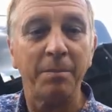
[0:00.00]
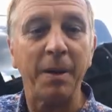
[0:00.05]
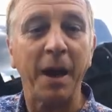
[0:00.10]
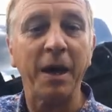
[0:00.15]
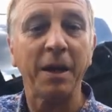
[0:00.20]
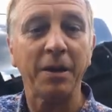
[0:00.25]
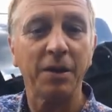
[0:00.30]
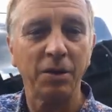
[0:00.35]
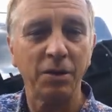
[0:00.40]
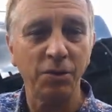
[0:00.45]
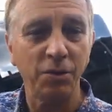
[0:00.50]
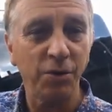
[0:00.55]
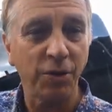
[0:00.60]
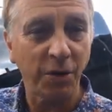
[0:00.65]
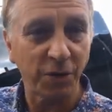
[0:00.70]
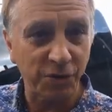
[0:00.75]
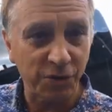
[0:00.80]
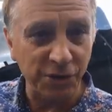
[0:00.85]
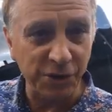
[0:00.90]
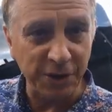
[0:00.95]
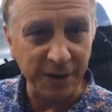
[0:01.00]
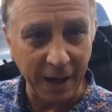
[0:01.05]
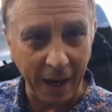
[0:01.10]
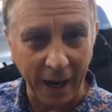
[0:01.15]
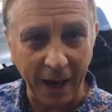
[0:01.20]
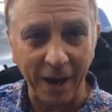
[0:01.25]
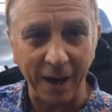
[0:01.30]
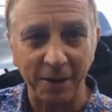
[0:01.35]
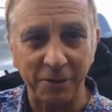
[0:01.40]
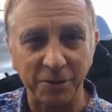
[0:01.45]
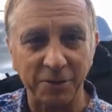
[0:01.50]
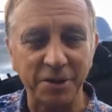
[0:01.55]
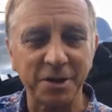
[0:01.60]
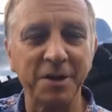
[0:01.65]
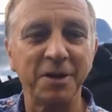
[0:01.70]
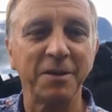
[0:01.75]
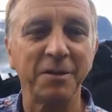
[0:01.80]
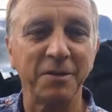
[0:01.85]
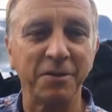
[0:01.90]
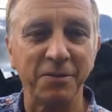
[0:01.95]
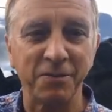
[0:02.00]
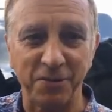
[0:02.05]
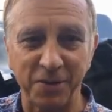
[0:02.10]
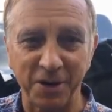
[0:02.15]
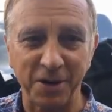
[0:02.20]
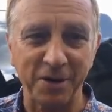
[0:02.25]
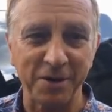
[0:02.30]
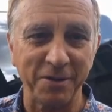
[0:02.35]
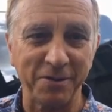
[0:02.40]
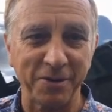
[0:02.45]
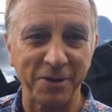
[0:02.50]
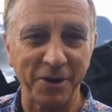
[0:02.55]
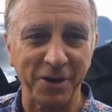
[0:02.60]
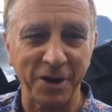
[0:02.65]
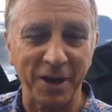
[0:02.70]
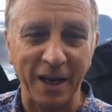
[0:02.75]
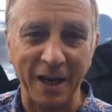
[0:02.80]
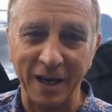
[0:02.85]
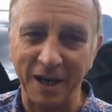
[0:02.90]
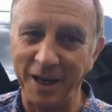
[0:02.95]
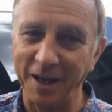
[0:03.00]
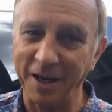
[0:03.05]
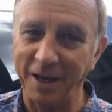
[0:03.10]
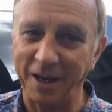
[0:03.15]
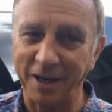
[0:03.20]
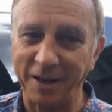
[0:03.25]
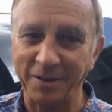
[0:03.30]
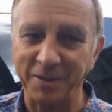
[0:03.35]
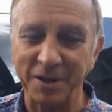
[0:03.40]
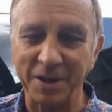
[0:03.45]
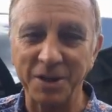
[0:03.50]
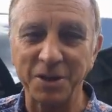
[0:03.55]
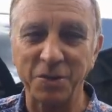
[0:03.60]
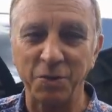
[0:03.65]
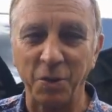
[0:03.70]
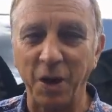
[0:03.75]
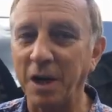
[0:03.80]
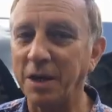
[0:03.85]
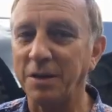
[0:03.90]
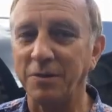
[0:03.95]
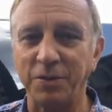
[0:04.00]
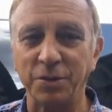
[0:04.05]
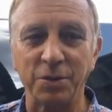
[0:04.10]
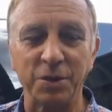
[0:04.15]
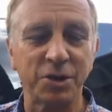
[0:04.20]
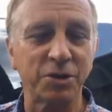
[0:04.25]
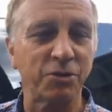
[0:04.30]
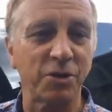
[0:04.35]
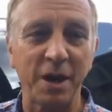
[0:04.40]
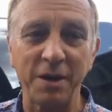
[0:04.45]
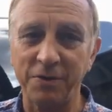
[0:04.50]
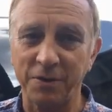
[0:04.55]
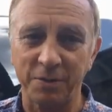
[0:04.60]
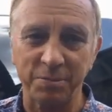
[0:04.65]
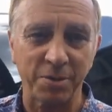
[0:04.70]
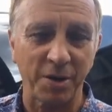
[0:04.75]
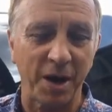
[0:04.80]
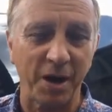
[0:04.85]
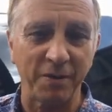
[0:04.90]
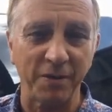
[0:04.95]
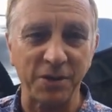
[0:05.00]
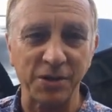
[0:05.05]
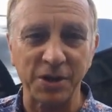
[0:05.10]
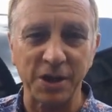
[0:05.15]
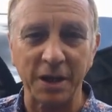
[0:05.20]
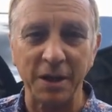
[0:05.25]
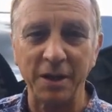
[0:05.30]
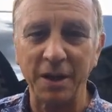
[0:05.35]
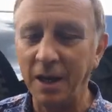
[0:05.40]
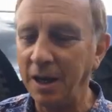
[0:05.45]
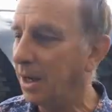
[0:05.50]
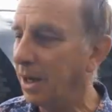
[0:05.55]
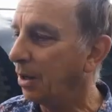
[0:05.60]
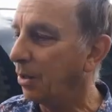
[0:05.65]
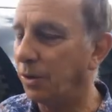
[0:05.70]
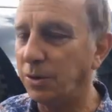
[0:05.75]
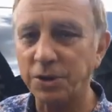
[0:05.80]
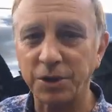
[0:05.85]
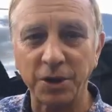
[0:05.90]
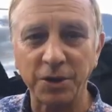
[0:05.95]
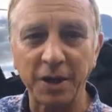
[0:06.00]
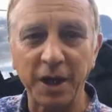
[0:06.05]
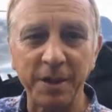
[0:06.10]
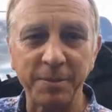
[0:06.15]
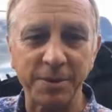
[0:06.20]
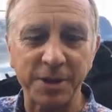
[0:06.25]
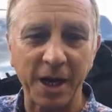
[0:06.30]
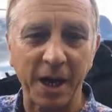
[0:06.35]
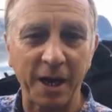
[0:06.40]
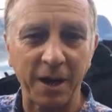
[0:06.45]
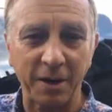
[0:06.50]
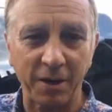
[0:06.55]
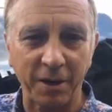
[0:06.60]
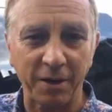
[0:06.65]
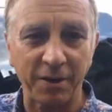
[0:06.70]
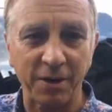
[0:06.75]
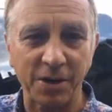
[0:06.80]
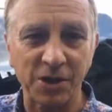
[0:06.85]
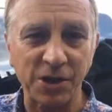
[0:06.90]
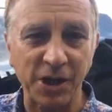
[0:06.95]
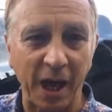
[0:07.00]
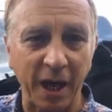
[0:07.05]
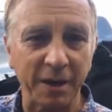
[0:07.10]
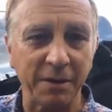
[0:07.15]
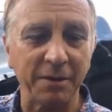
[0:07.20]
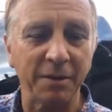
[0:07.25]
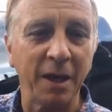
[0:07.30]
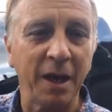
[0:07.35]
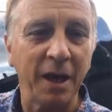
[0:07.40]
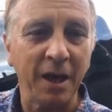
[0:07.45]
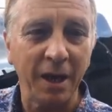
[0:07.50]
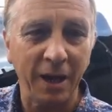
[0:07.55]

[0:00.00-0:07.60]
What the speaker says: But you can see out very, very clearly. It's wonderful. It's great for privacy. Also keeps out a lot of the sun